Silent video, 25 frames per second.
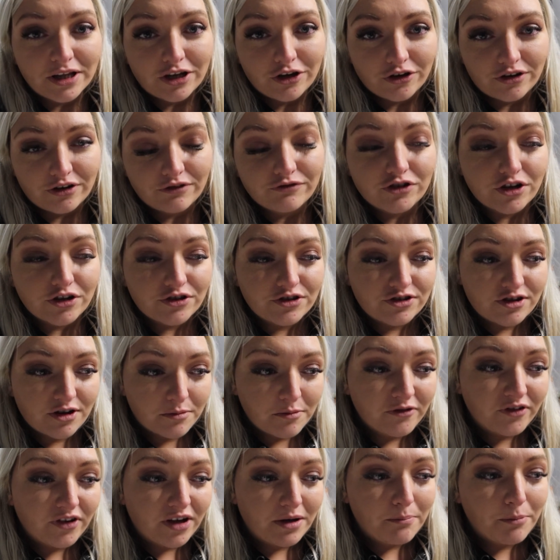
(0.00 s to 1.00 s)
could have done some
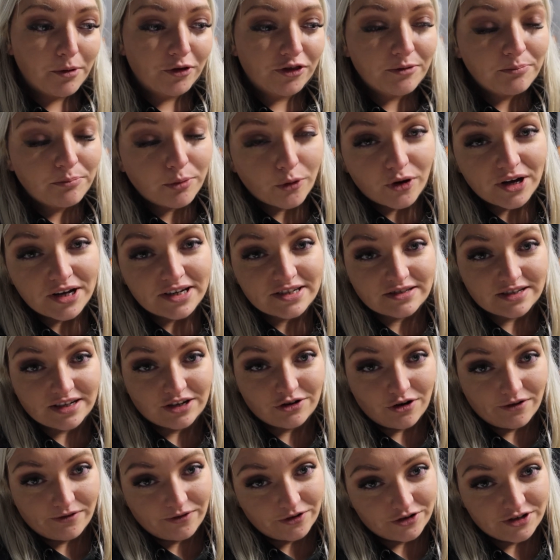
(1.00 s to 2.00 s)
of it, but the boys did
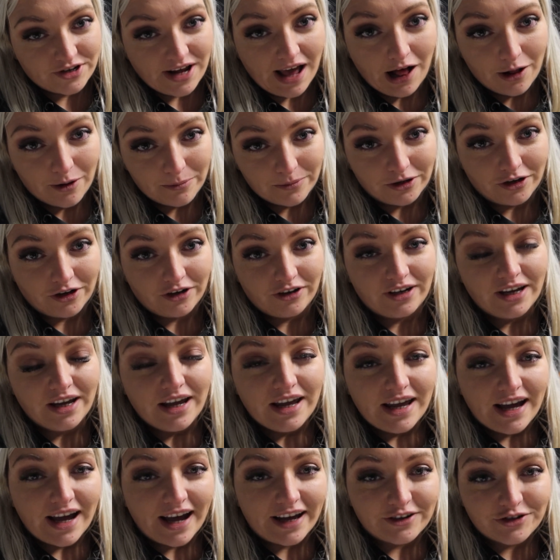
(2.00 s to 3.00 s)
offer to help me out
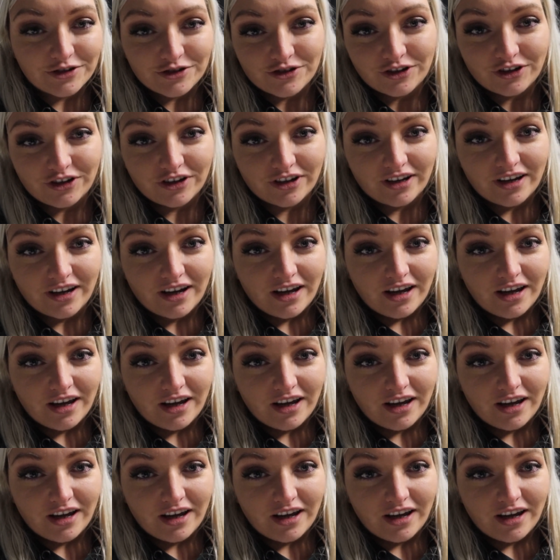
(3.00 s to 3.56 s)
and to do it.